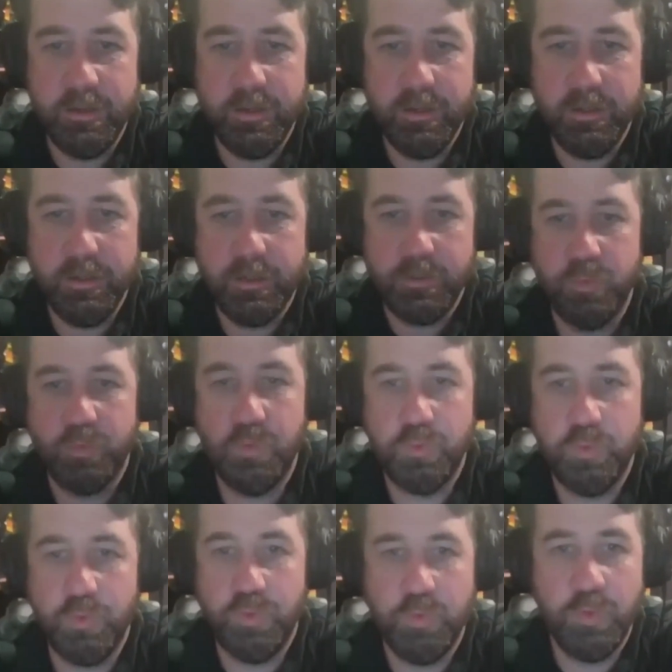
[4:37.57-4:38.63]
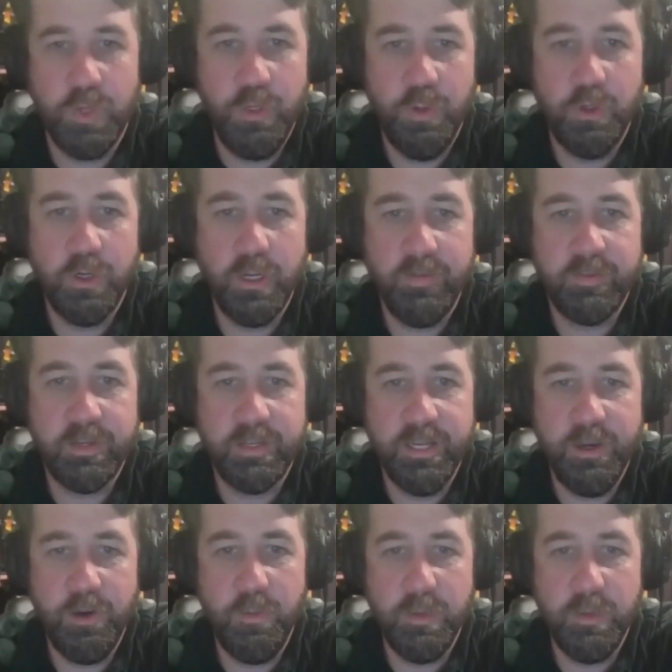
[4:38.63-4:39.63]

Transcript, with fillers: Uh, and you're going to have to tell